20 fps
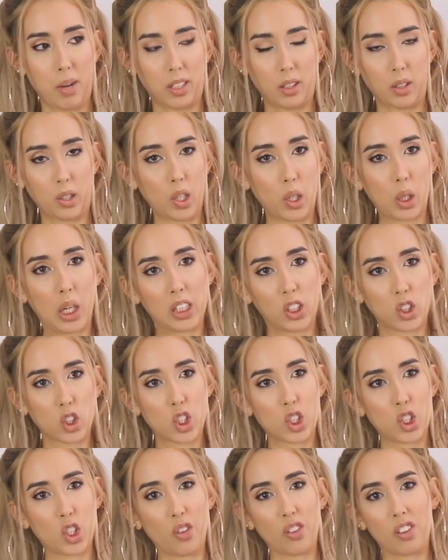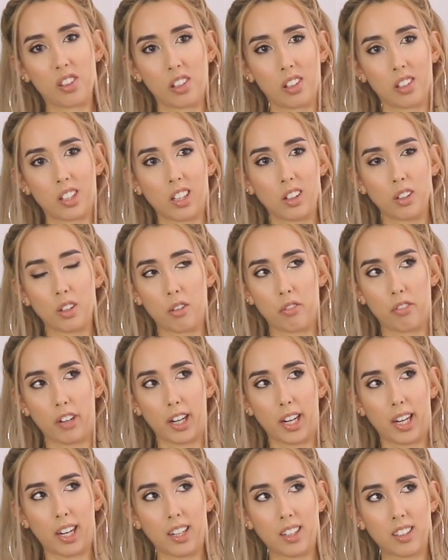I don't know, I just don't think they look
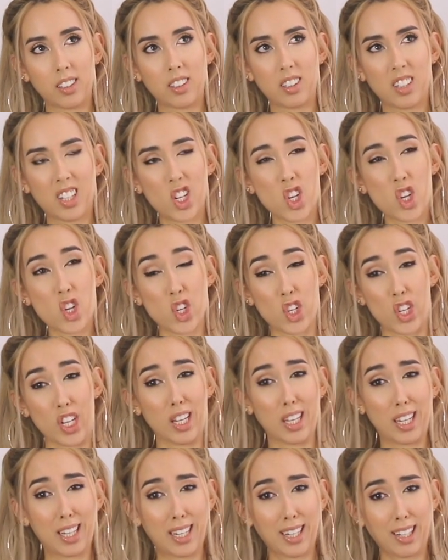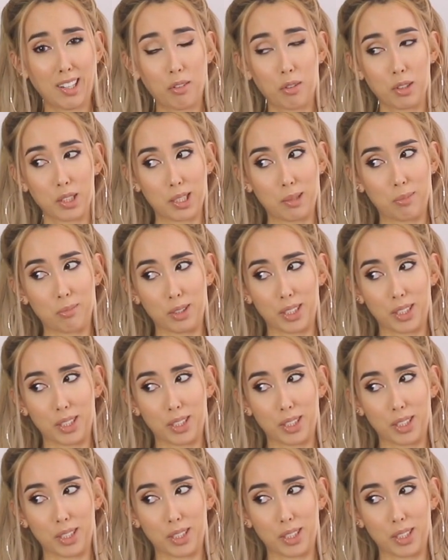very chic for some